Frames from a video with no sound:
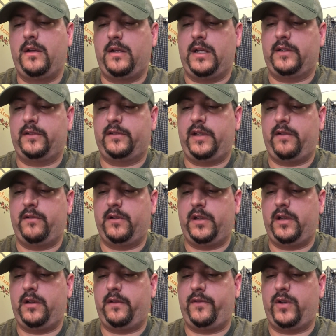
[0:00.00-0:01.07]
not to say really
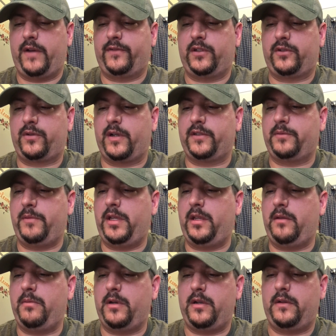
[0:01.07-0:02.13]
any of you have to trust
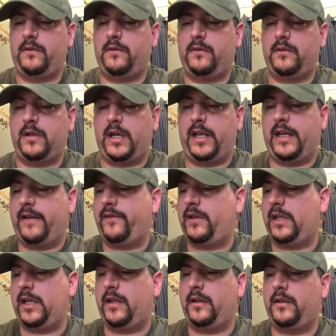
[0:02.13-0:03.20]
me, but I
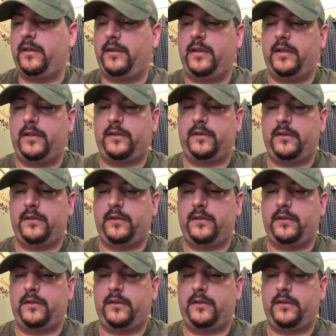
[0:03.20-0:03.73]
haven't edited this,